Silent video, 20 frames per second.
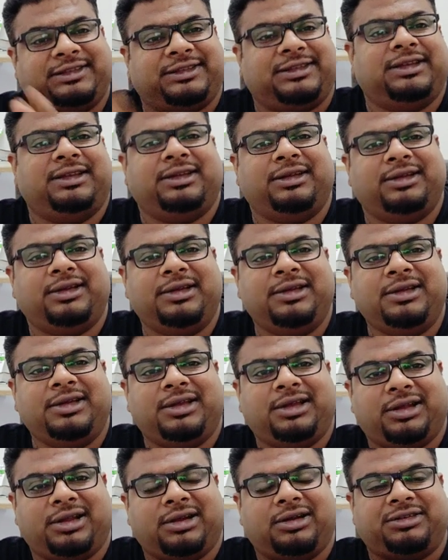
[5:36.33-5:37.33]
the
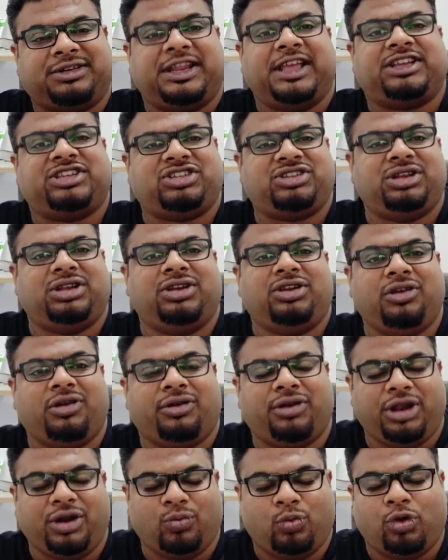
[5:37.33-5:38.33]
text in
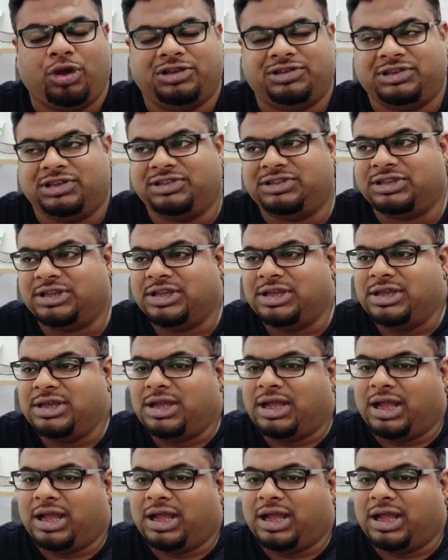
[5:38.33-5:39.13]
your invoices.